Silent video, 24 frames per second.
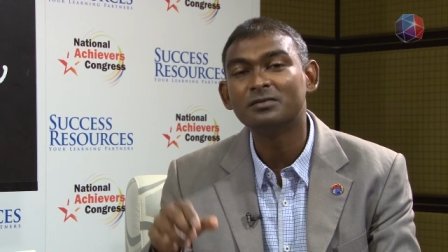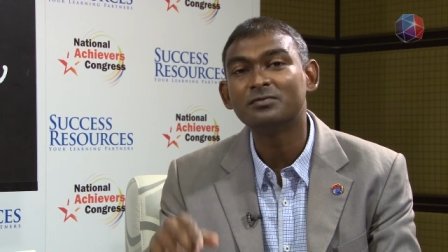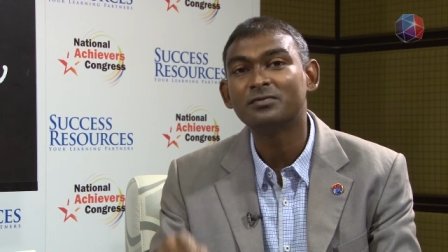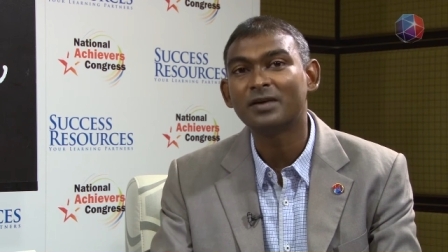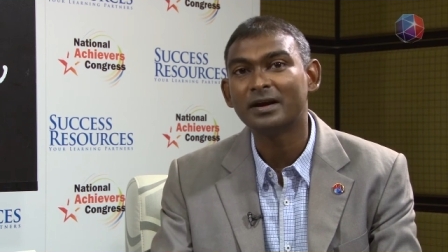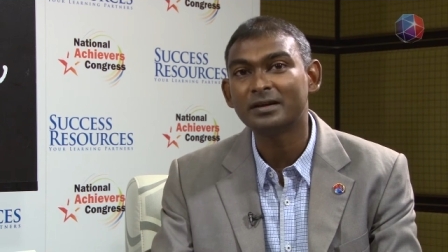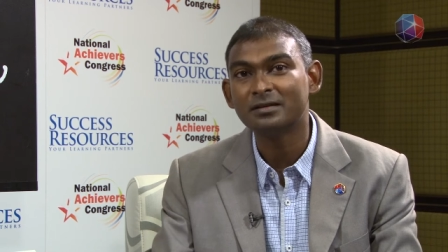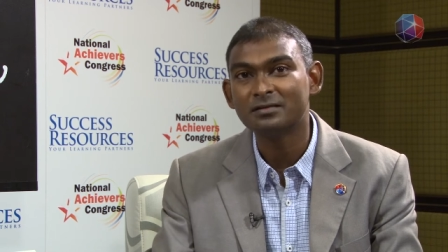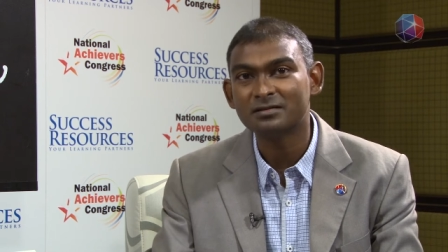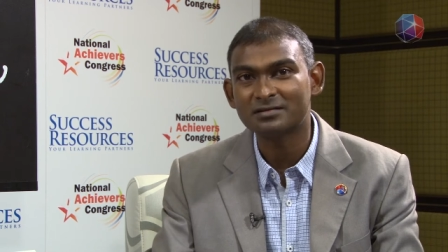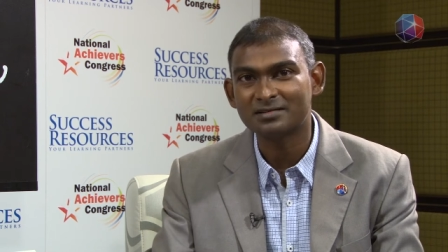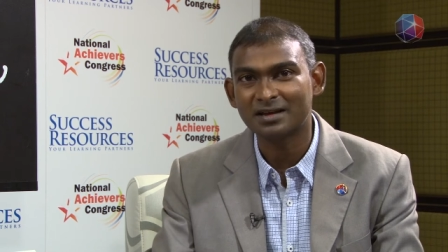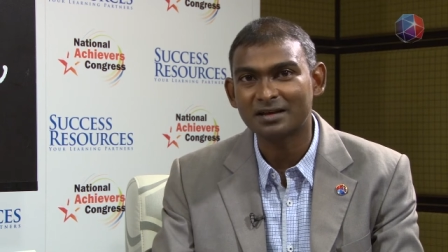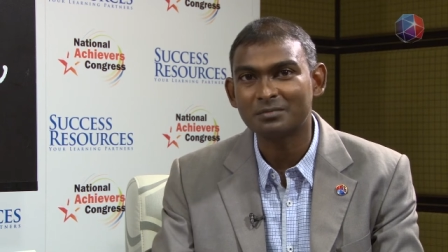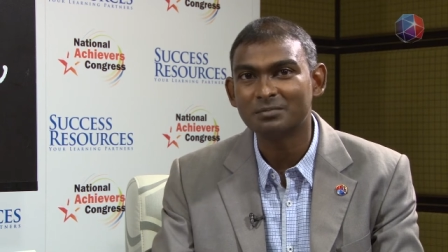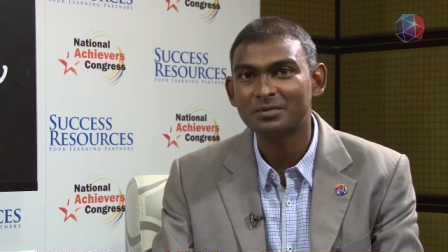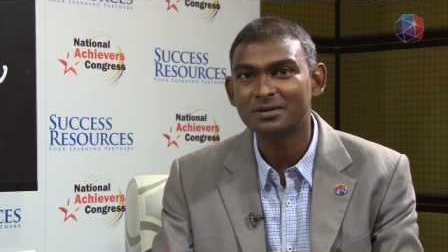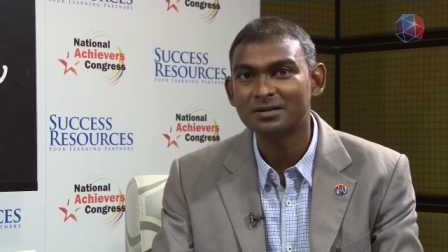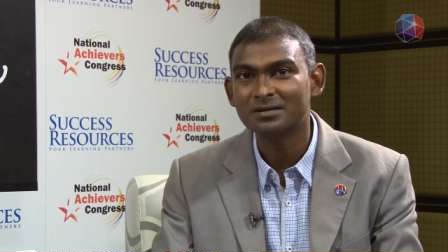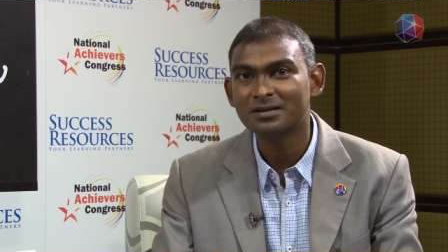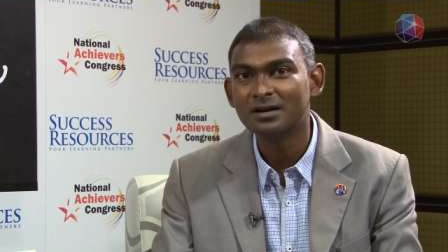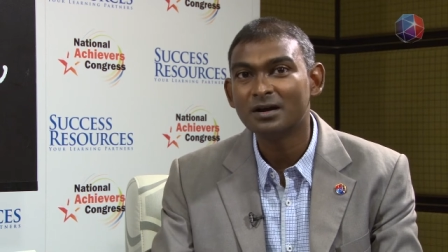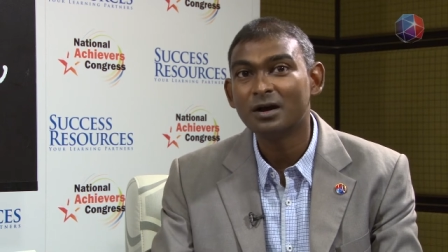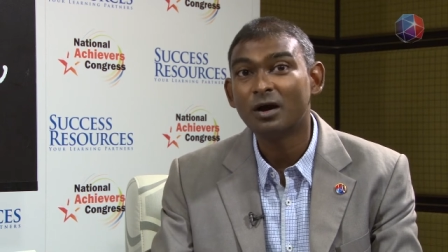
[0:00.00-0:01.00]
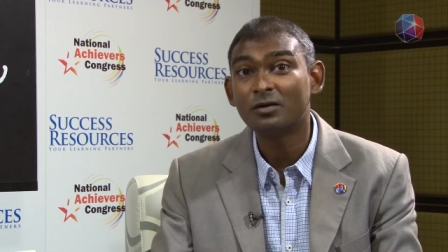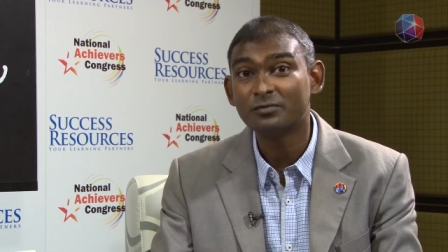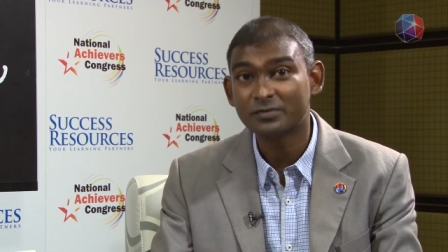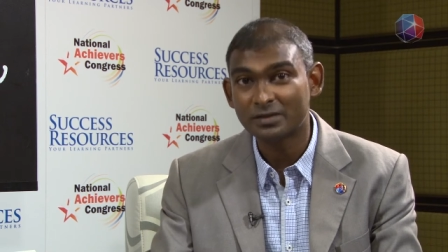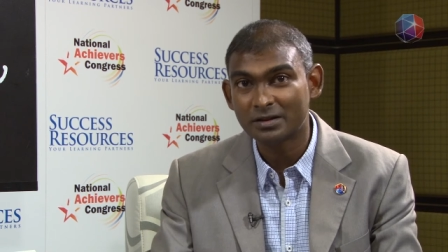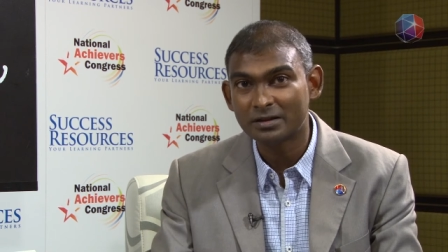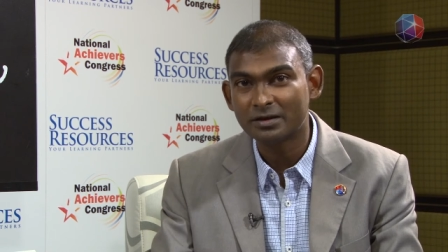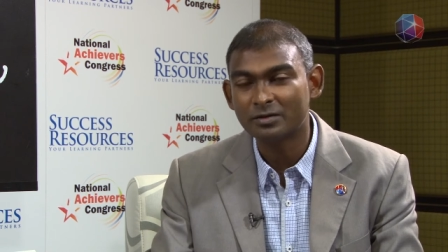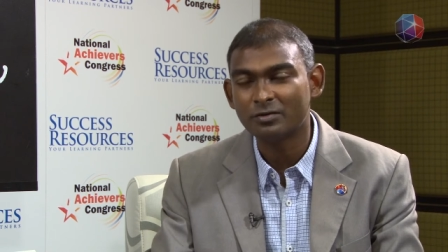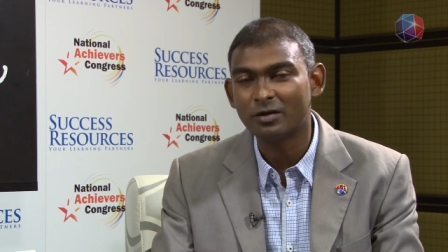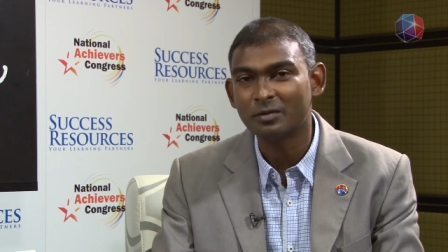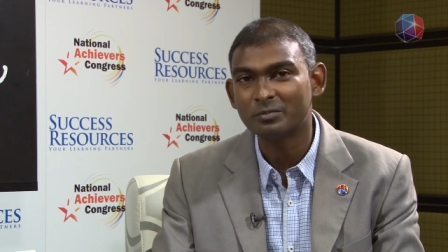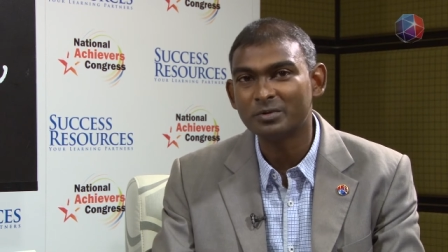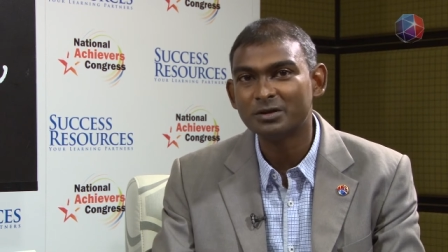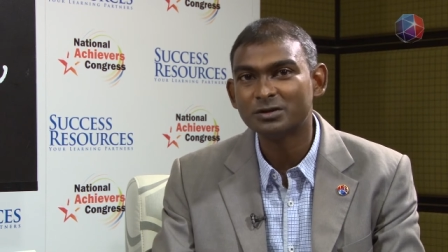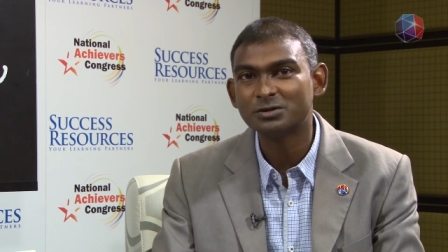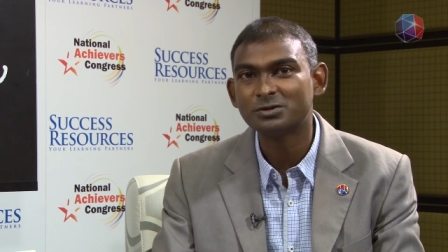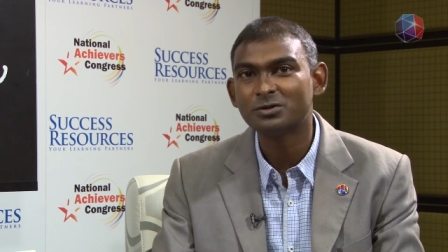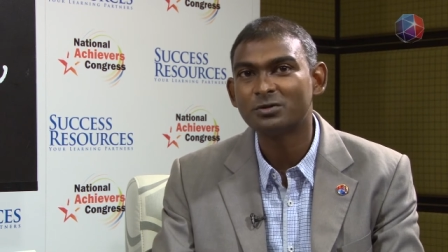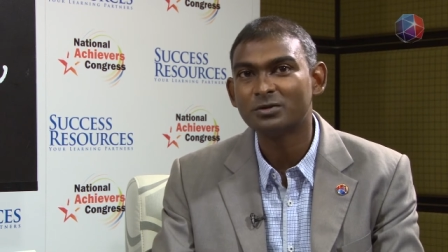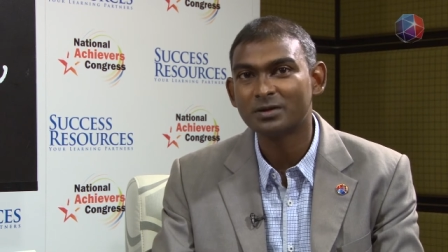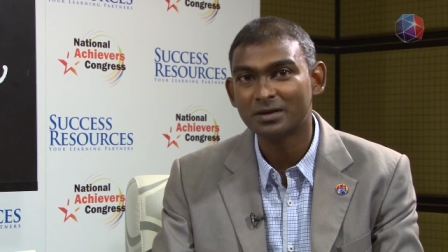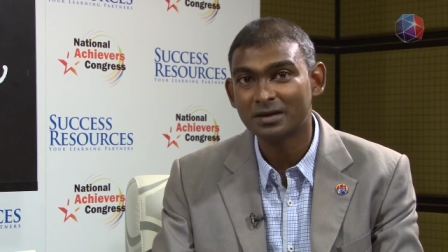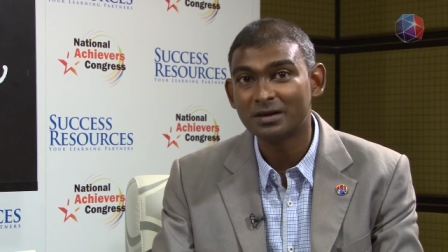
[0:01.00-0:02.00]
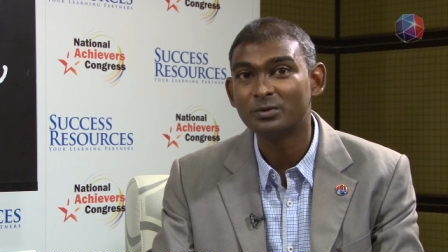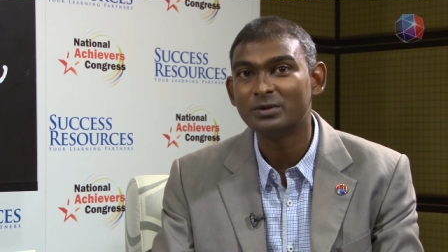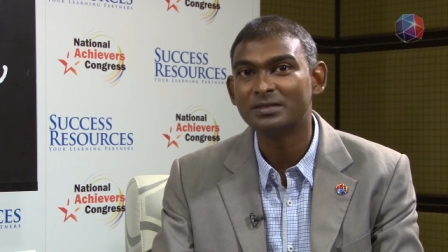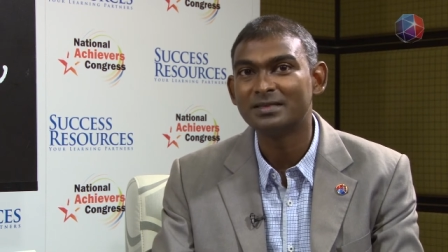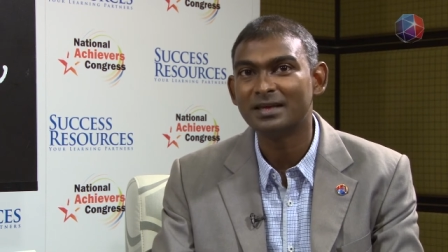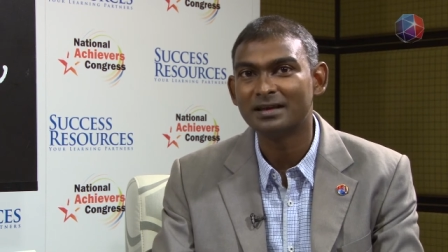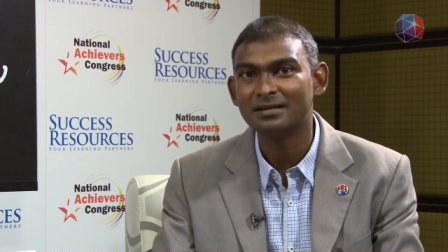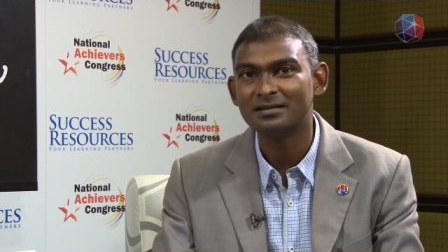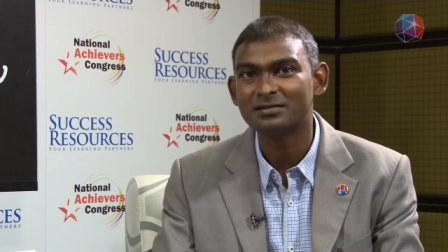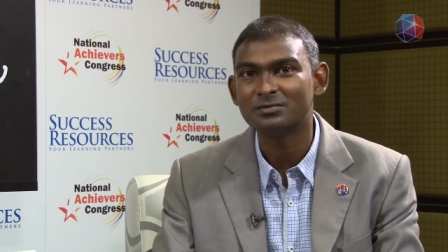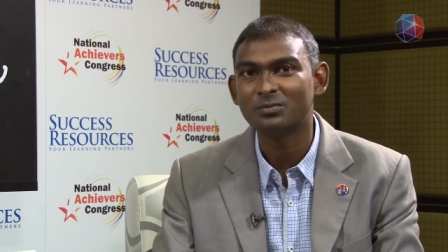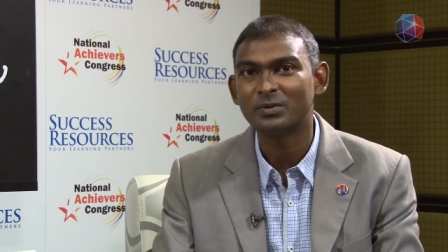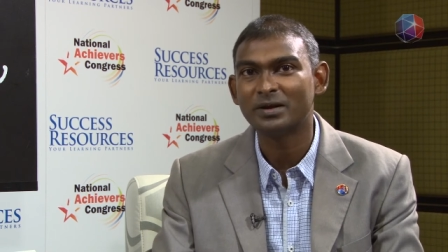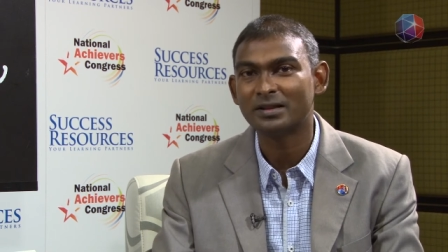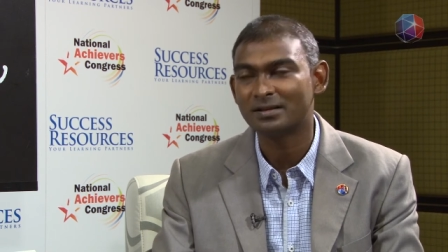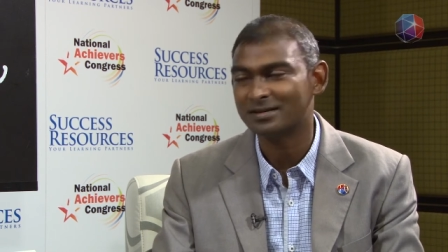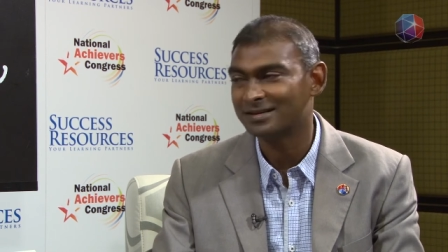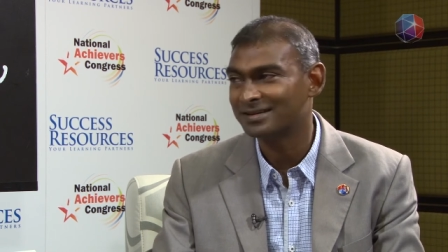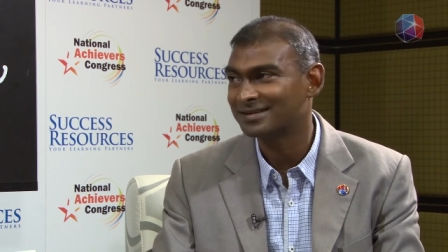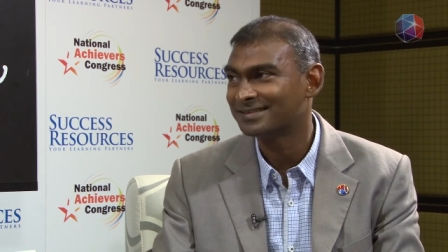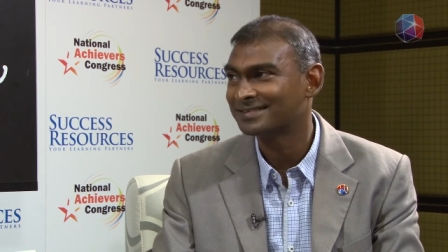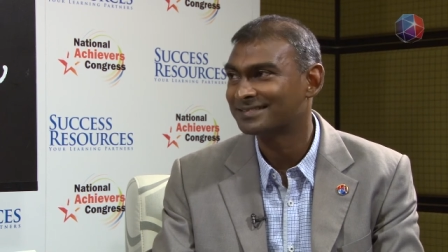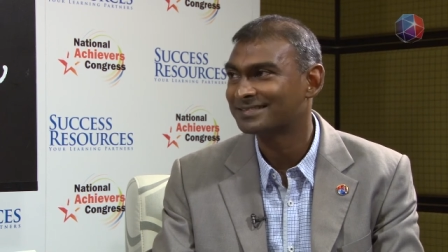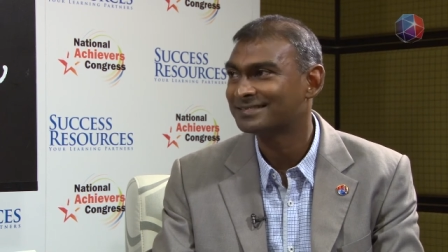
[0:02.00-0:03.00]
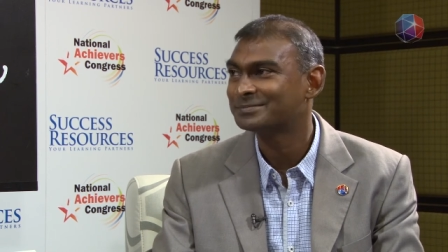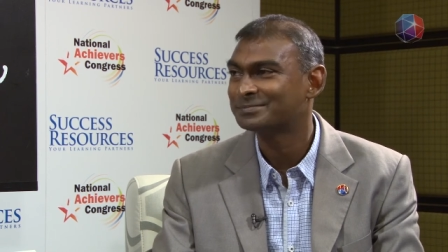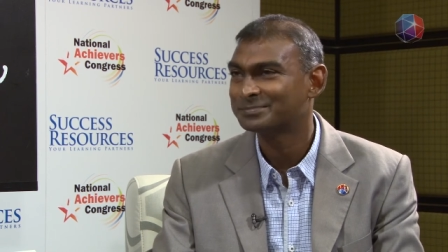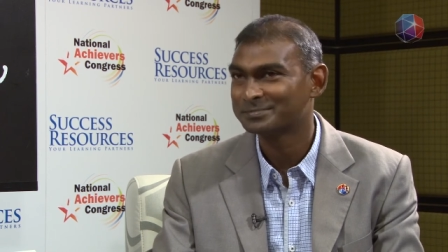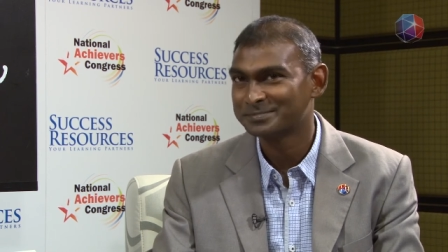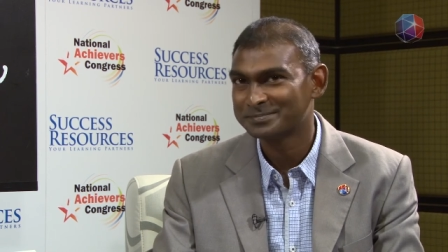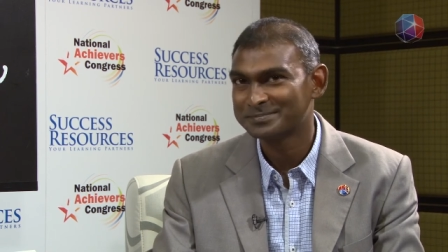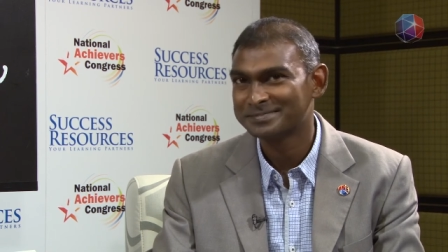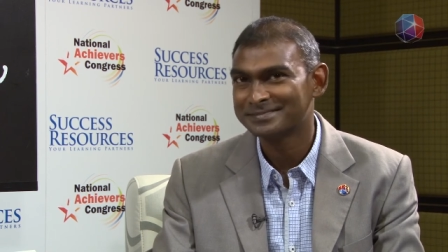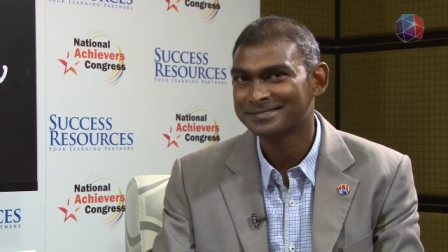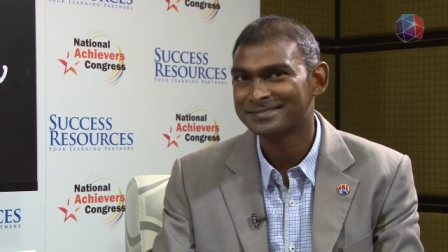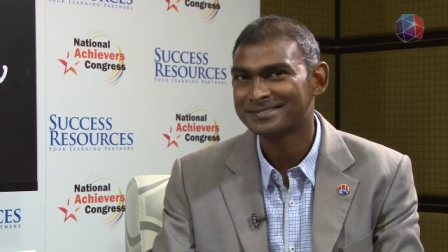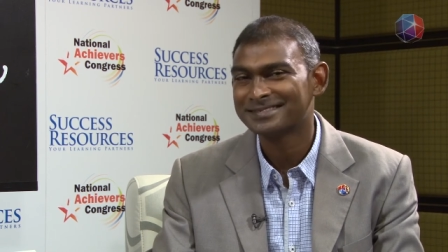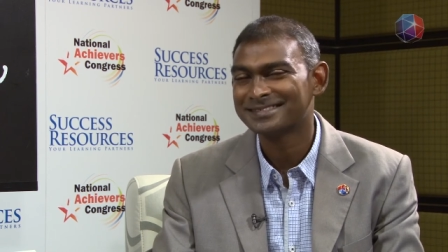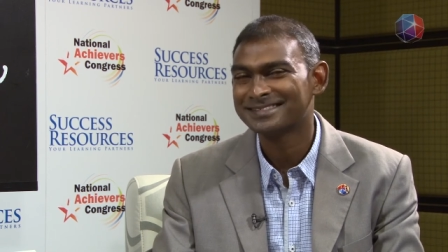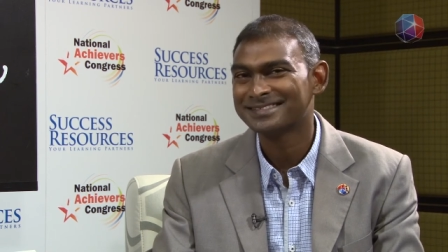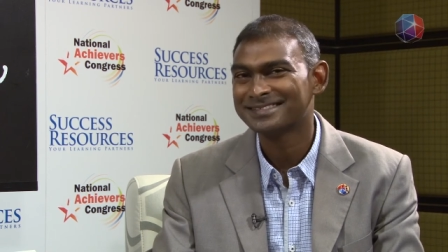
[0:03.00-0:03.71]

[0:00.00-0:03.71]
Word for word: and final segment of the Leaderonomics Show, here with Dennis Waitley. Thank you.